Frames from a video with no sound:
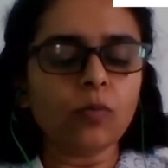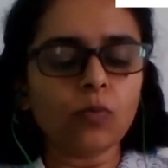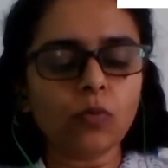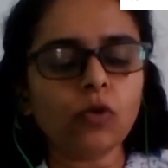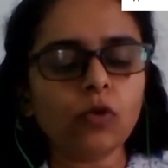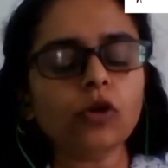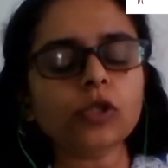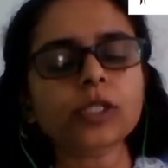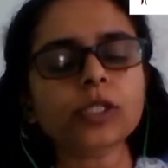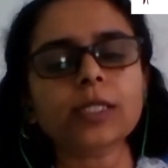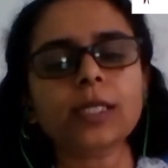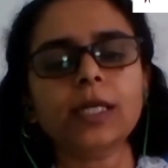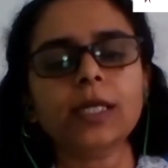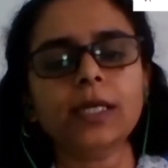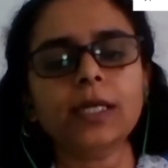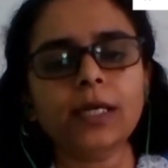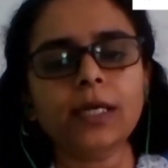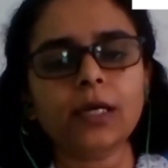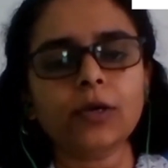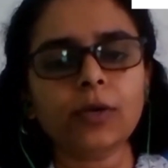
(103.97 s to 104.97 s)
mostly
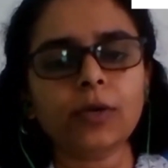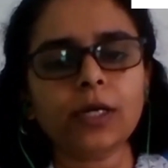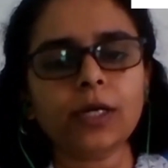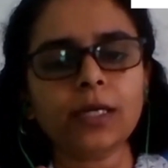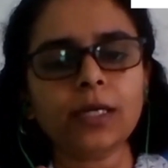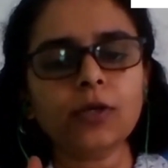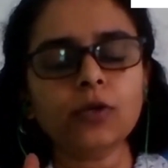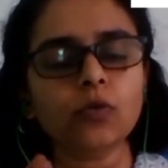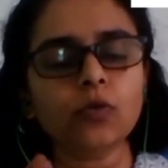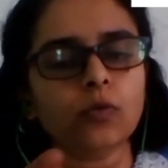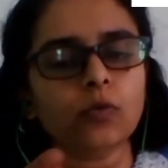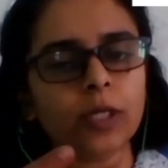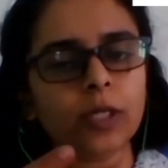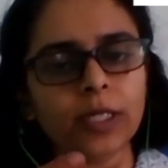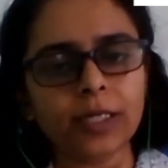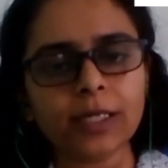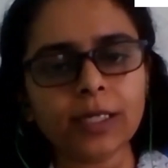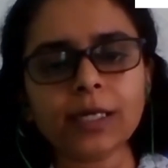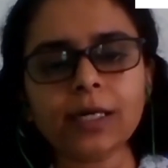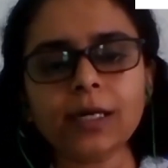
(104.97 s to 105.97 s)
in equity you
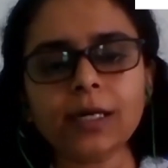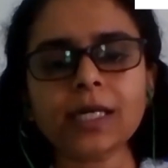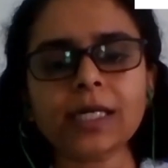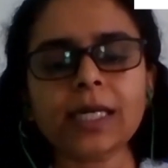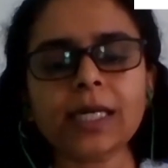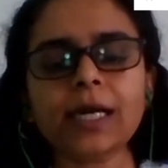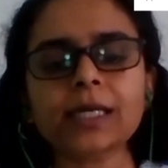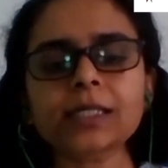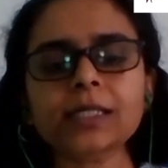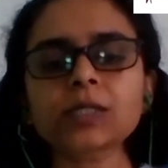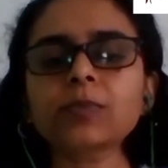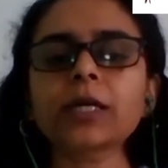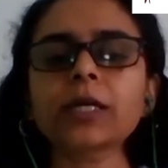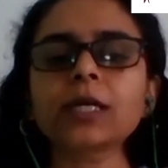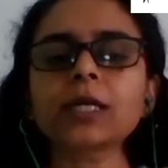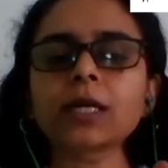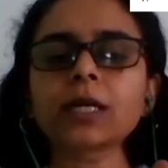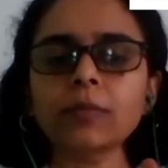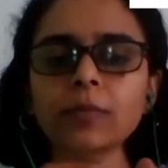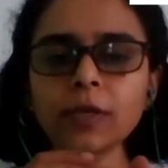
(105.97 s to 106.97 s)
will incur tax
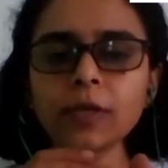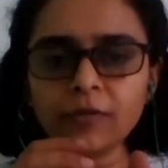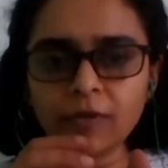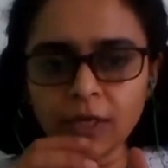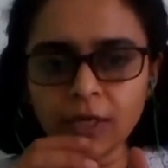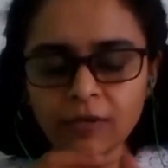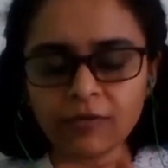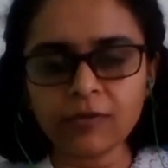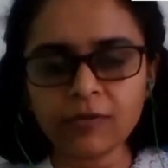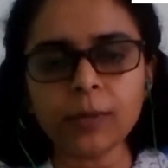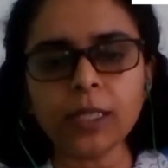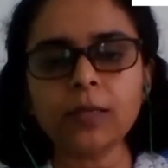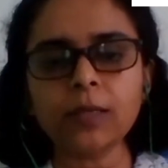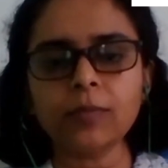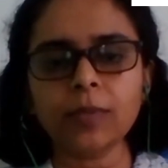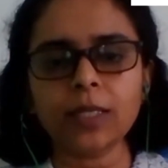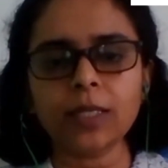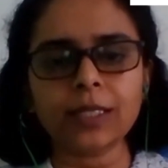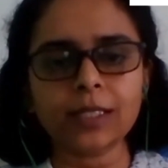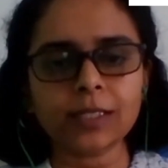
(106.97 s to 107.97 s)
but it will be very
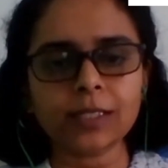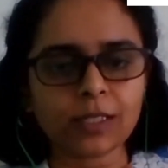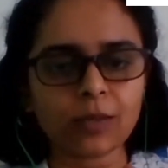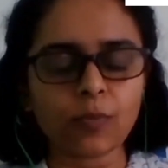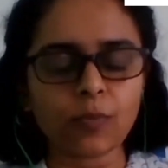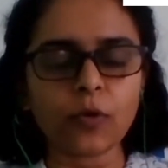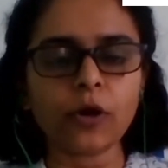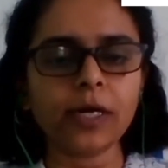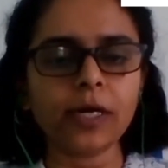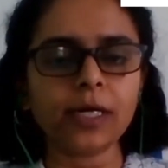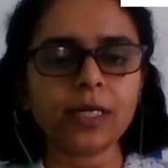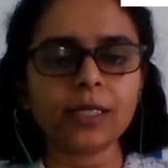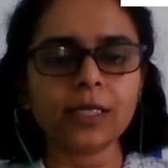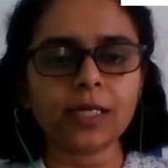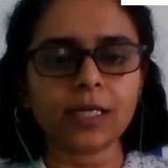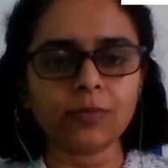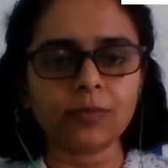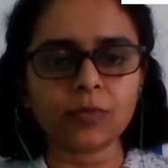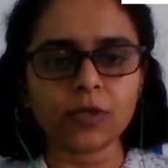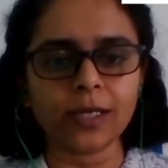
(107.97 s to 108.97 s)
minimal that's the point
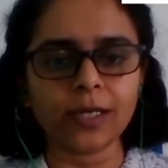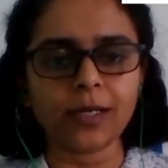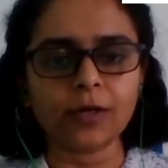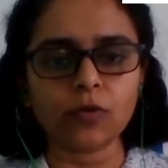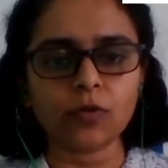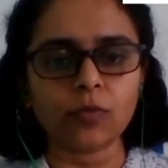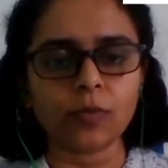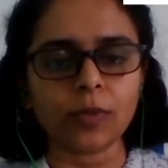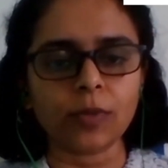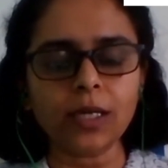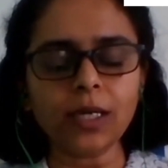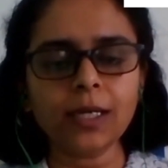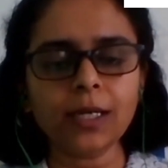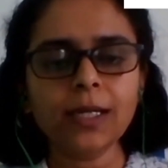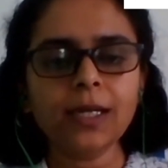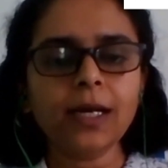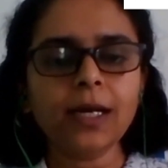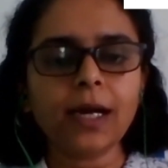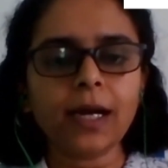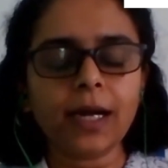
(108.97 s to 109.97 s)
that i'm trying to make
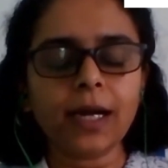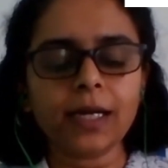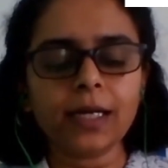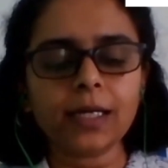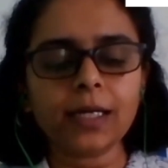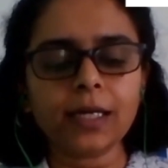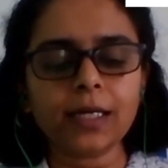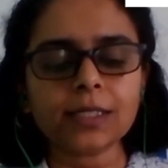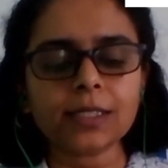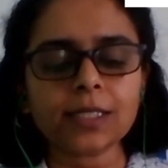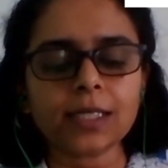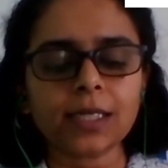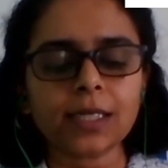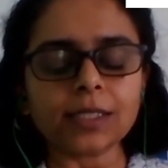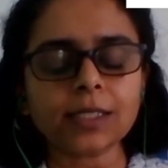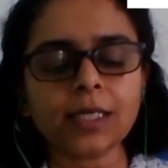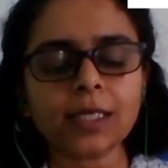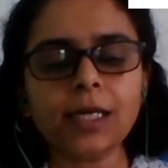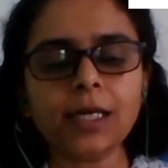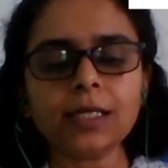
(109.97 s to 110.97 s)
and as an
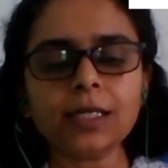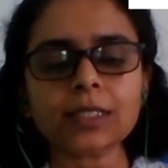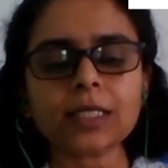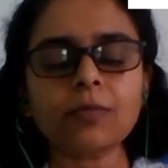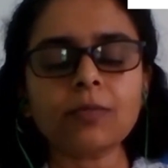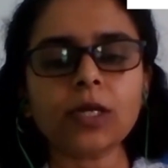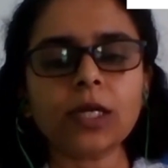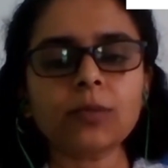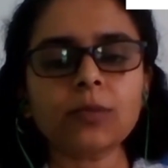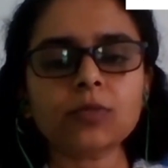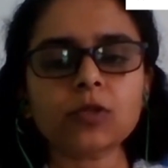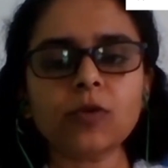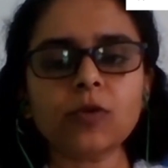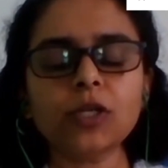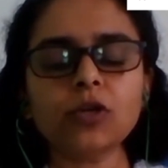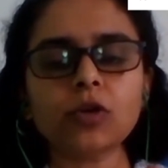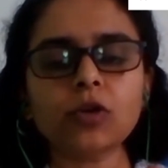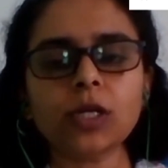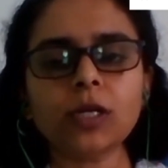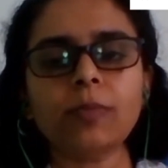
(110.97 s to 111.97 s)
aside sometimes
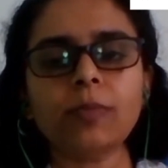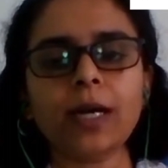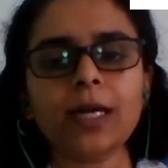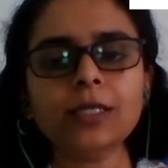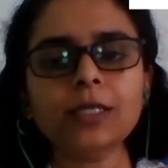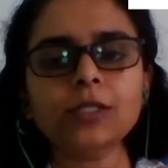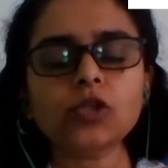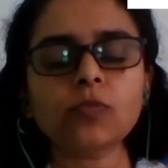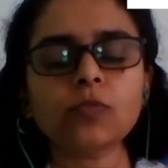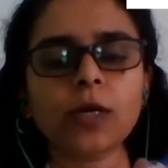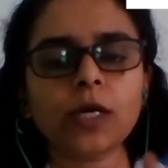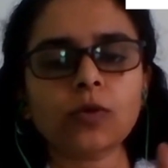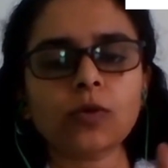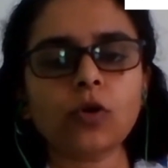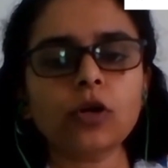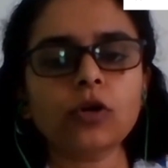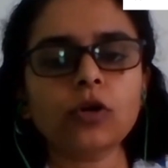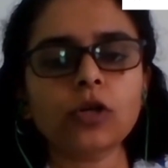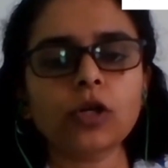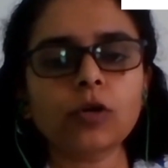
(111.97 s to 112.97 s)
when you rebalance you might
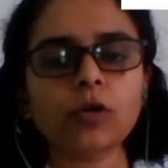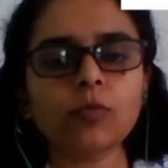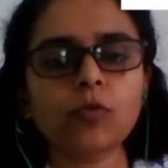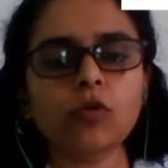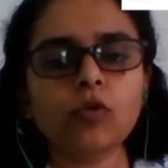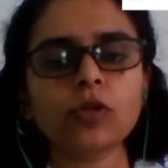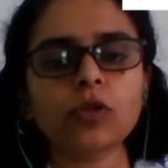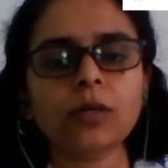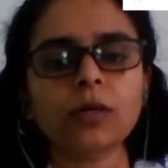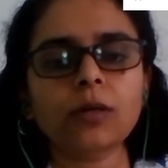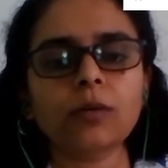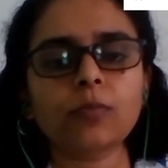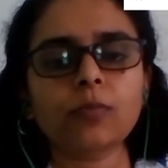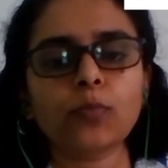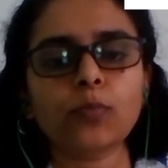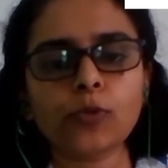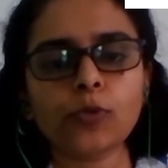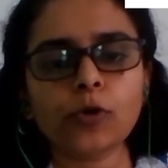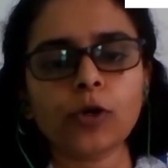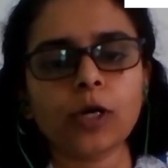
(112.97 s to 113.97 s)
want to remove the
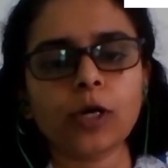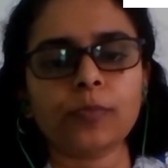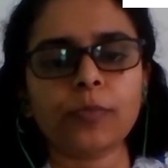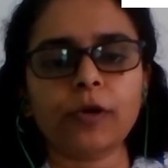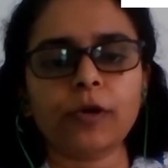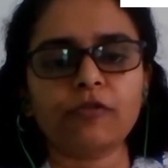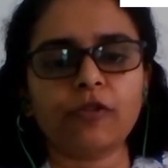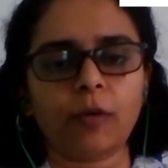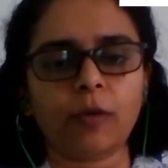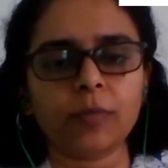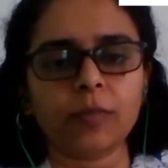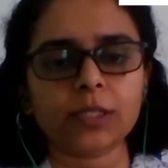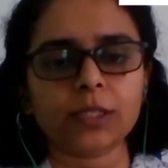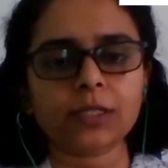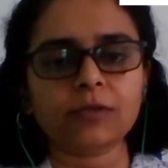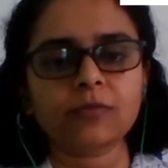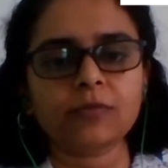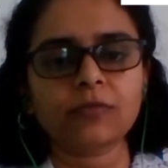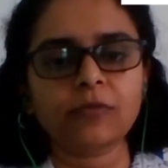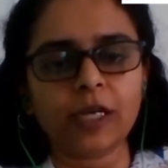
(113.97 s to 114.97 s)
poor
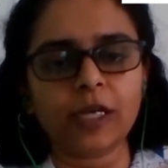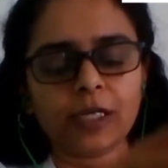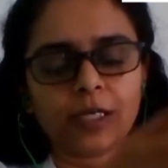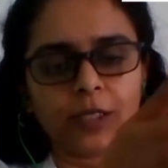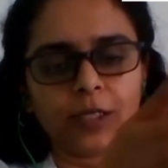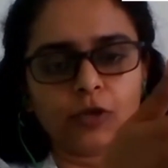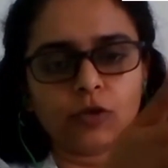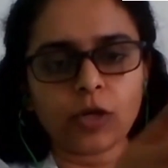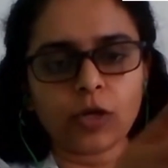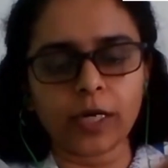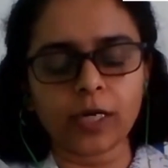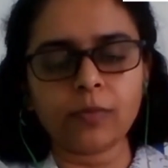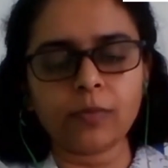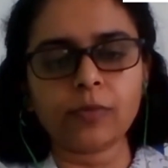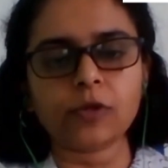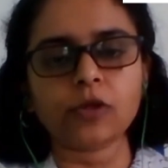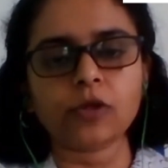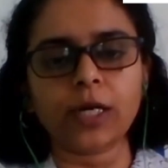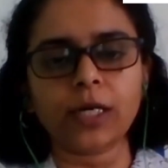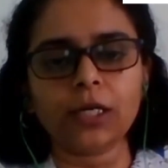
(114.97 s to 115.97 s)
performers, wherein you cut,
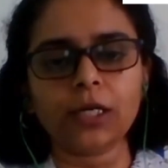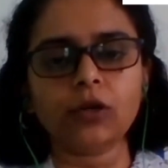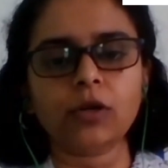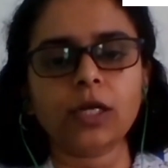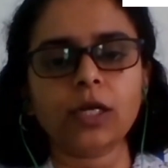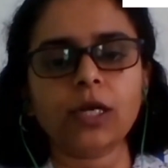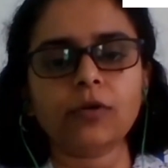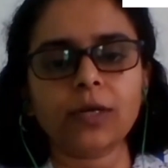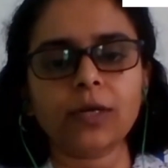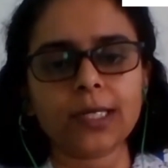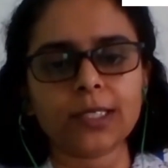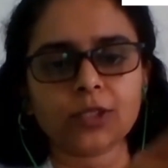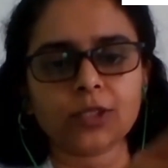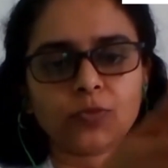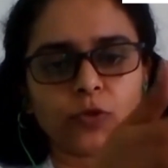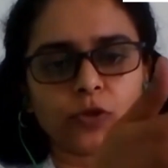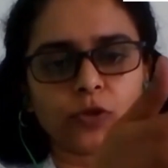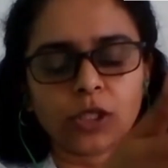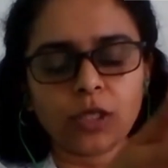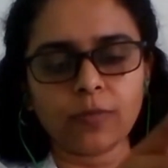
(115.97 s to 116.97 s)
cut your equity
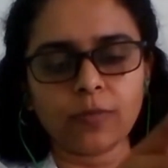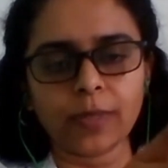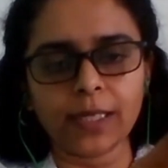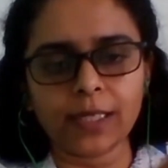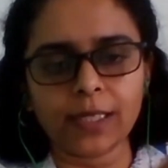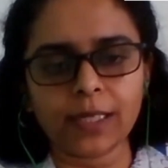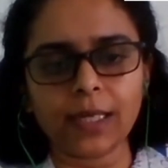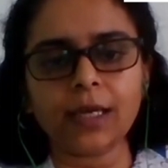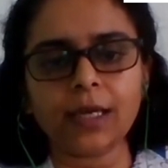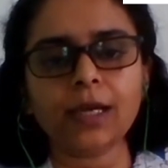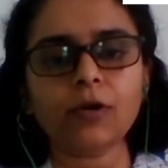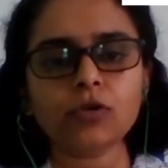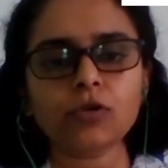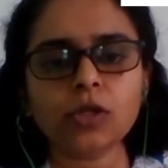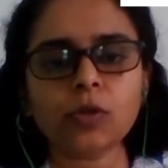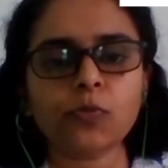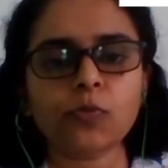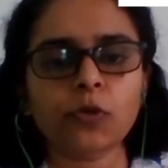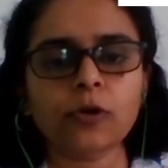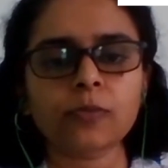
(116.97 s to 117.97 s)
exposure by taking
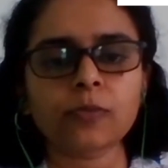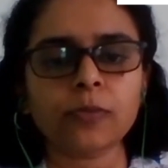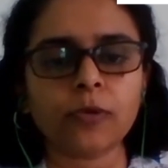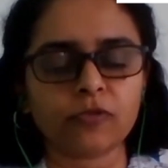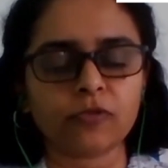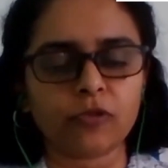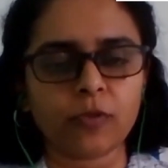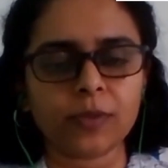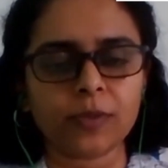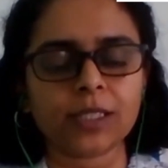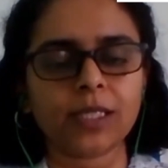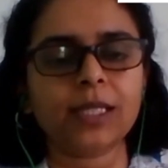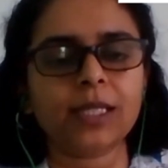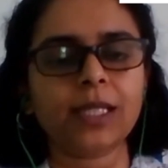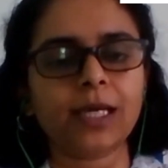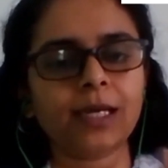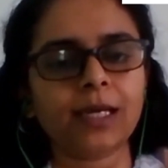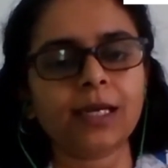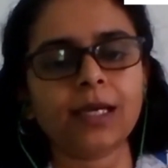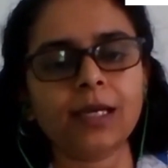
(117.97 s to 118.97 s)
out the poor performers. And
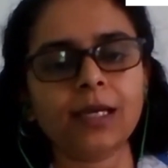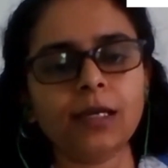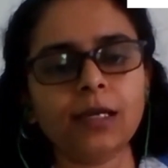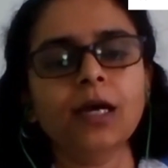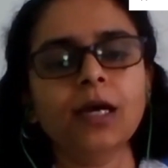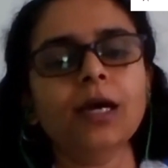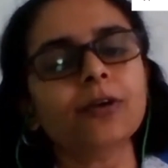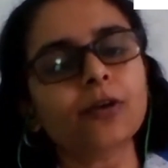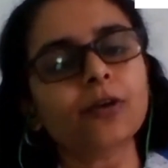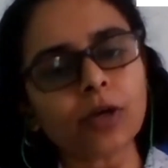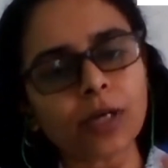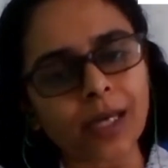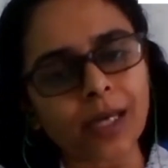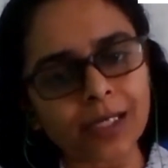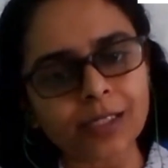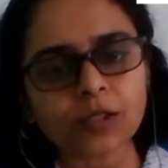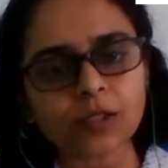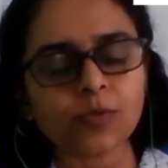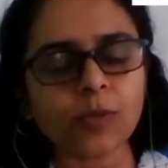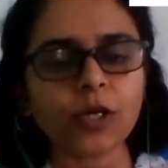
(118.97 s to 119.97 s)
there again, your
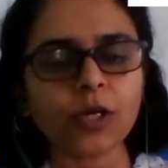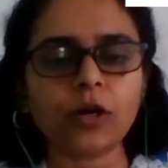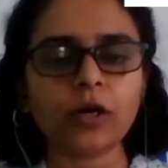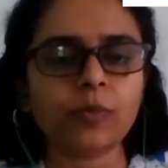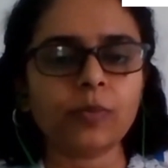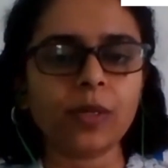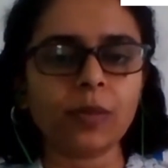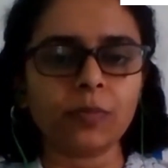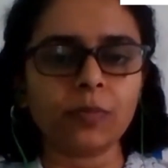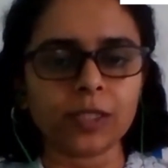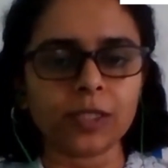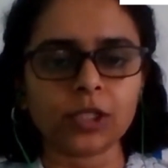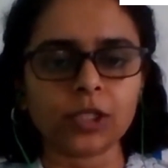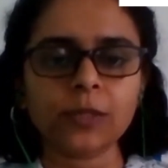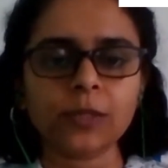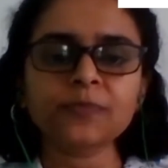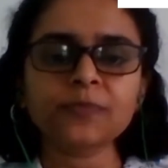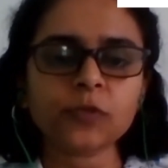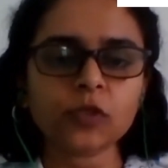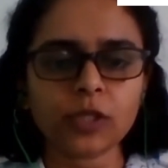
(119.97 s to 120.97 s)
gains may not be much.
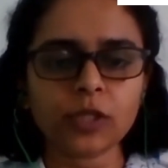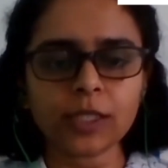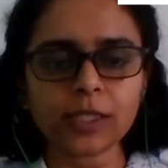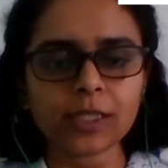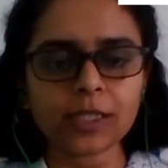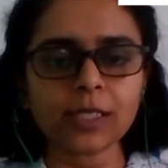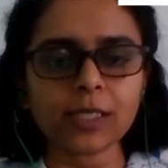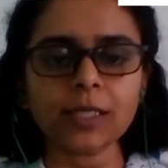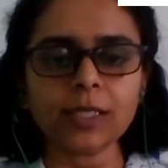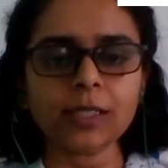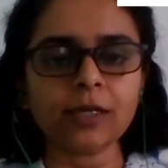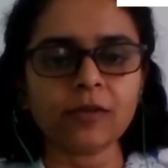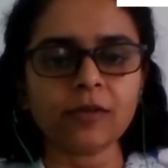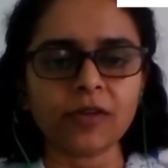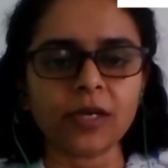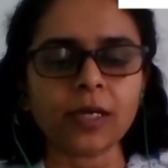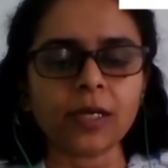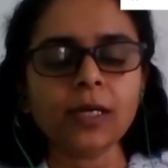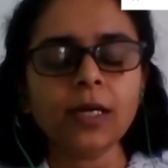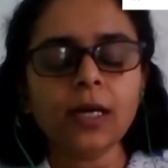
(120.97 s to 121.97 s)
So that's another
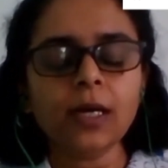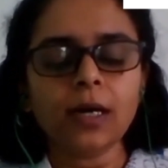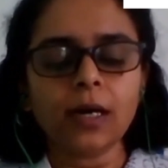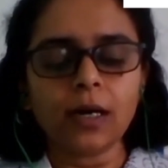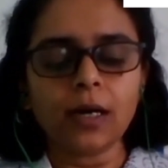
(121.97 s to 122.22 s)
way.